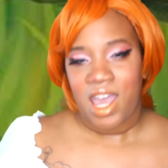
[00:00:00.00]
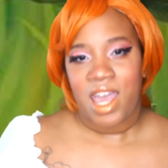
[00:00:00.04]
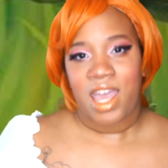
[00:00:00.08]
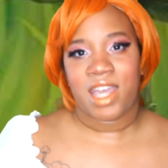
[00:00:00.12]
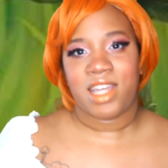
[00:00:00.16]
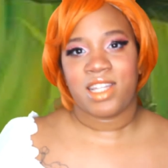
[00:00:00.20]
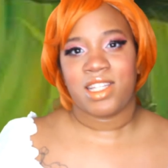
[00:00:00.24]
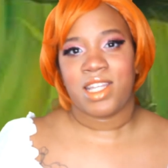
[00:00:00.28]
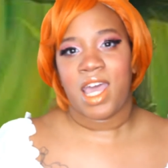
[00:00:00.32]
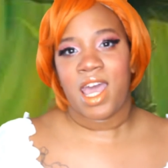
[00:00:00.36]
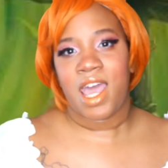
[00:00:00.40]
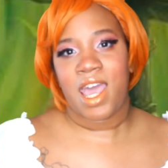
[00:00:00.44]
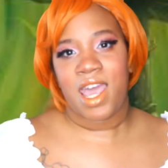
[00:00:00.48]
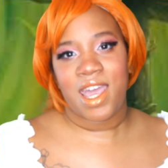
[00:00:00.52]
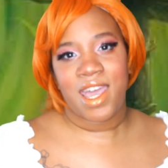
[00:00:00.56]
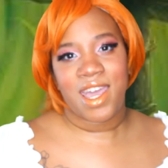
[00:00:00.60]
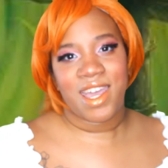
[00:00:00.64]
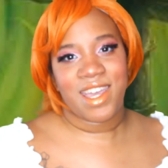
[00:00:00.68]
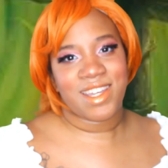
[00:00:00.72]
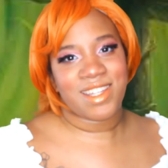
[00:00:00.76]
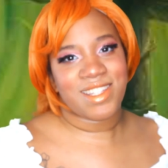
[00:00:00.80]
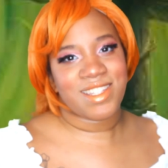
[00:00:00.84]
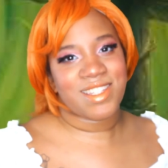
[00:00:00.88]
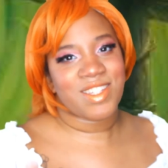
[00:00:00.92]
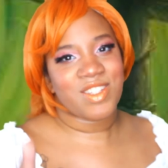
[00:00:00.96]
And
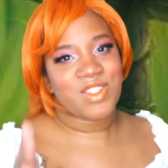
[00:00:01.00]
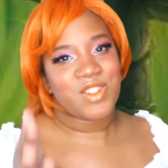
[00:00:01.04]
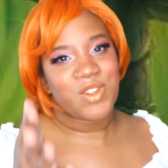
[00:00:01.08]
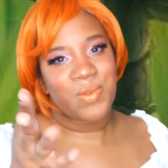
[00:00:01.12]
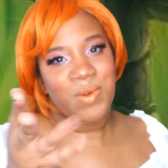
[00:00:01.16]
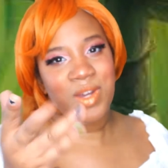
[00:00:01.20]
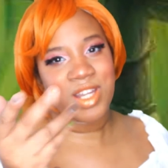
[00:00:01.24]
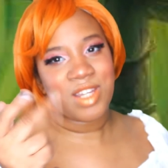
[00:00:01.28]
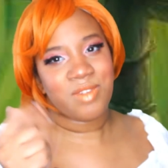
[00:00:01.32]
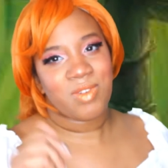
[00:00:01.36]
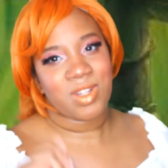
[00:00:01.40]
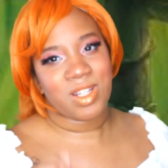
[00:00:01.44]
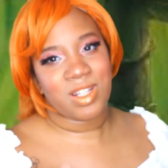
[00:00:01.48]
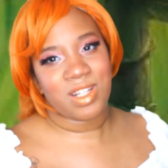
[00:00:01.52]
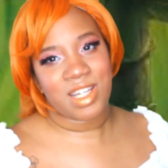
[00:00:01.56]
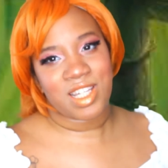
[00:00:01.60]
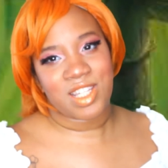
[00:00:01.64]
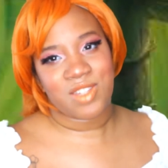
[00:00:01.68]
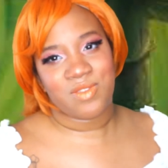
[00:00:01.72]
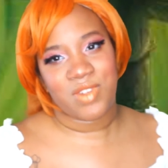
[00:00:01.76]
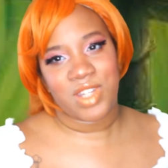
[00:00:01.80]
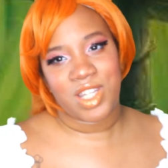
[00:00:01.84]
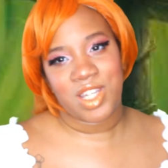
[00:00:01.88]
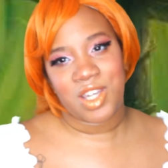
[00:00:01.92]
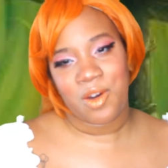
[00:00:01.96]
hey, since you're waiting for the
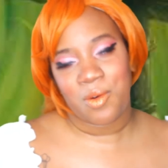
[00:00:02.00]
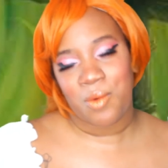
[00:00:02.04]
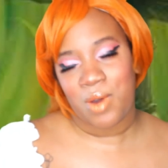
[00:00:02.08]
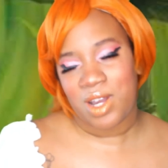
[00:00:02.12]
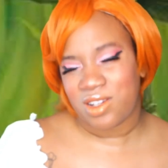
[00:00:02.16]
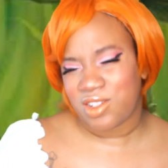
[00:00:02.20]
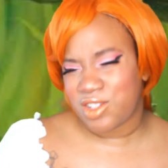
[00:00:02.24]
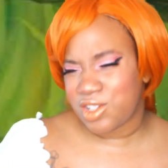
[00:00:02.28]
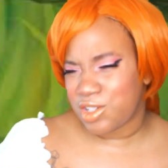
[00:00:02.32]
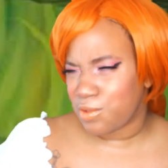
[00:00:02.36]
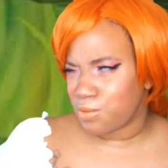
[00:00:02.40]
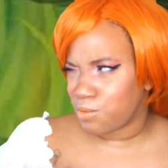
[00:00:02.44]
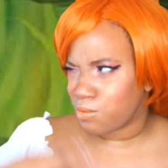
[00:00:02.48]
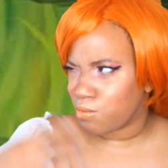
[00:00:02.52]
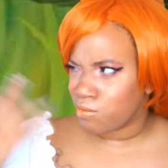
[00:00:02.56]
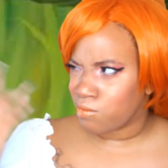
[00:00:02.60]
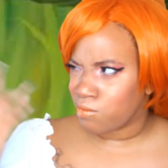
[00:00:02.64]
next video, why don't you